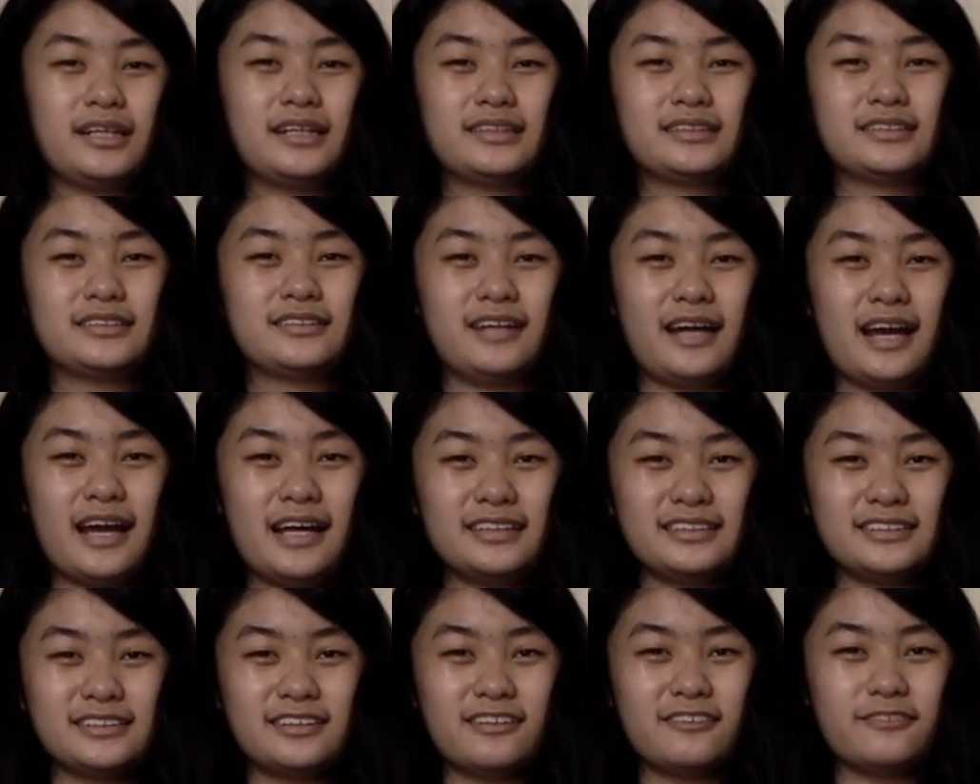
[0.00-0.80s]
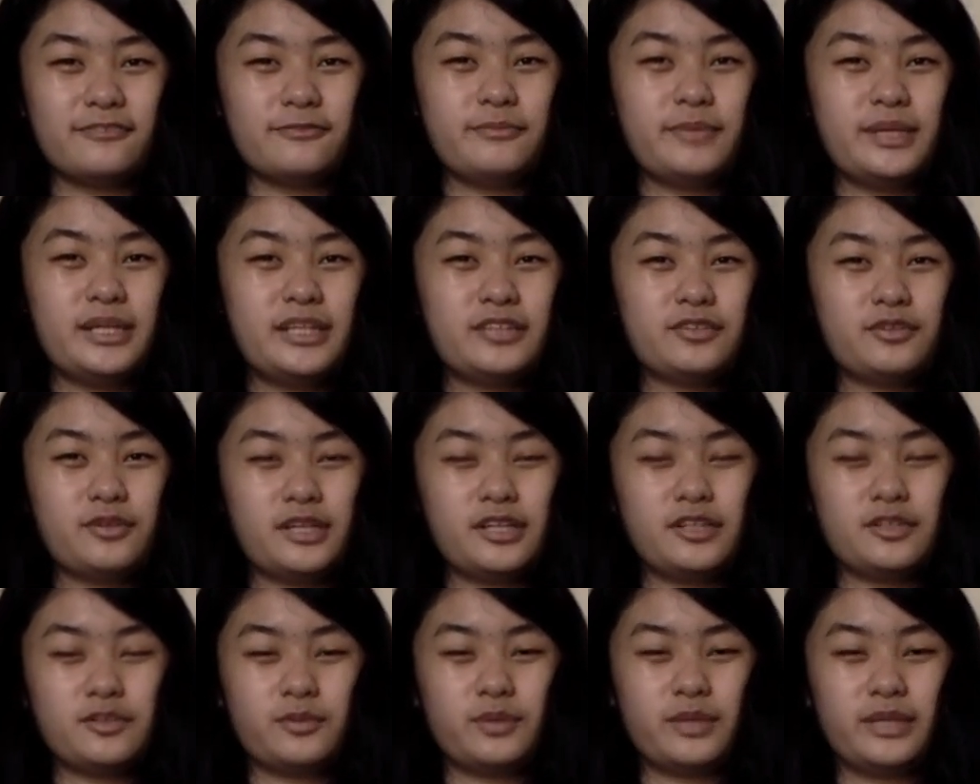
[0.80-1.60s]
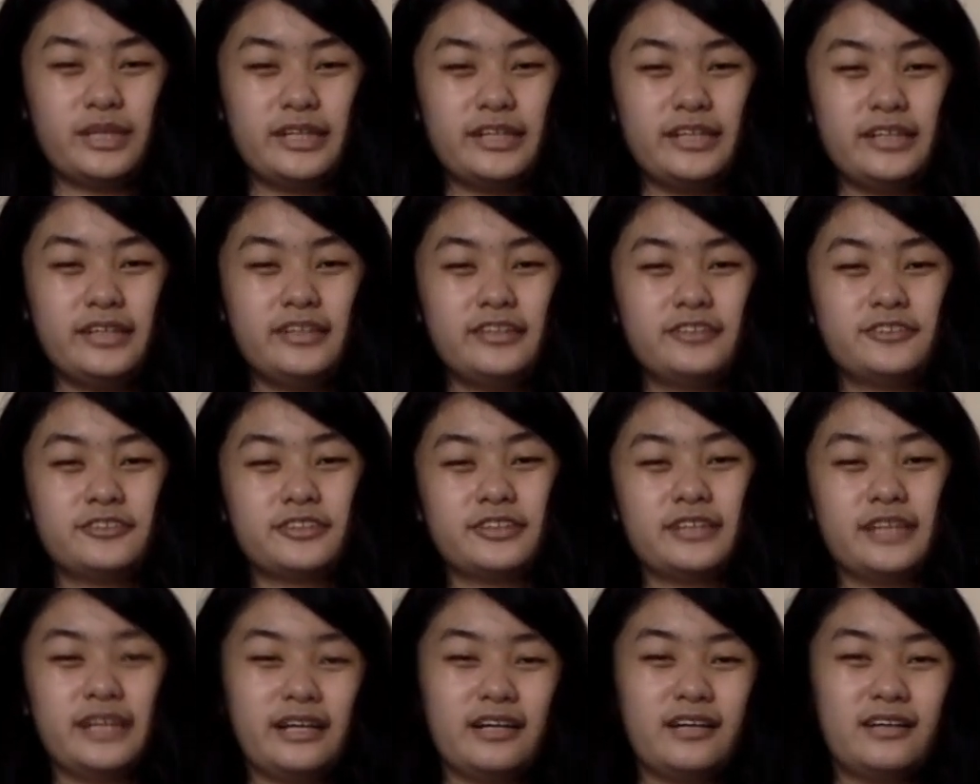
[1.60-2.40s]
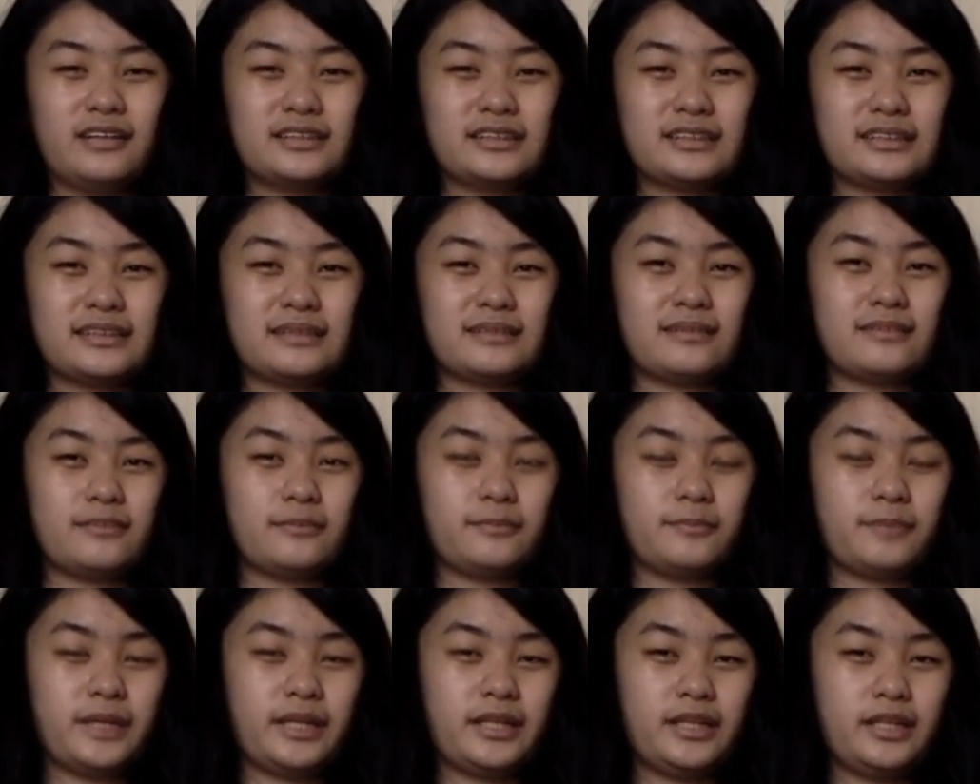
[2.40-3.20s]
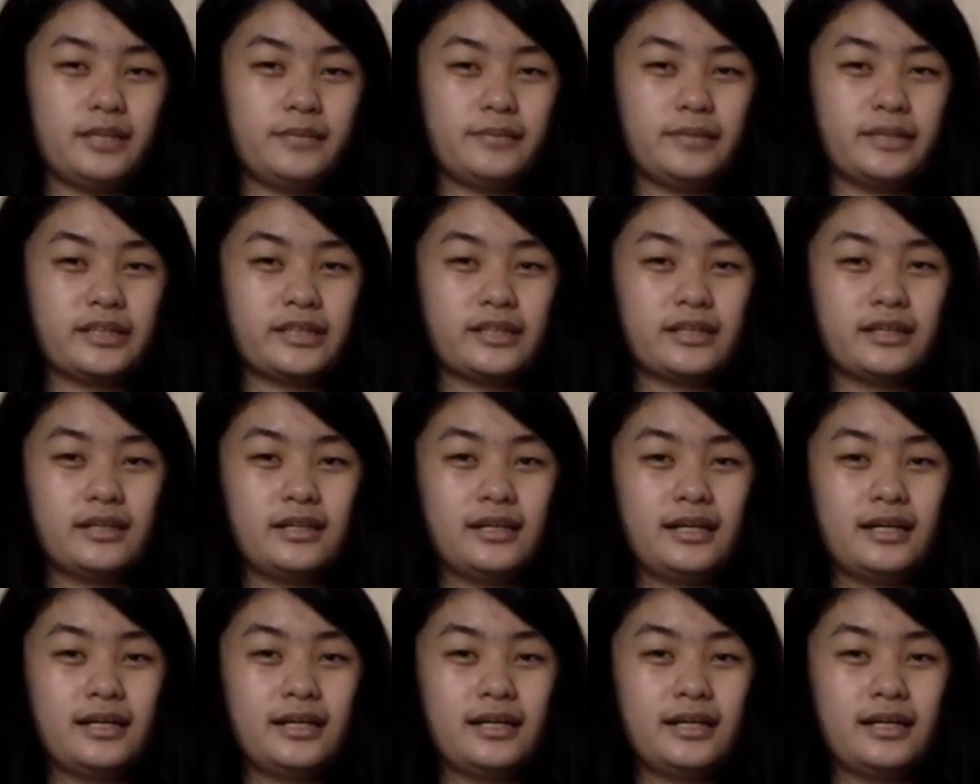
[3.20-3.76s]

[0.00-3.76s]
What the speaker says: So as of May 2020, during the onset of the pandemic,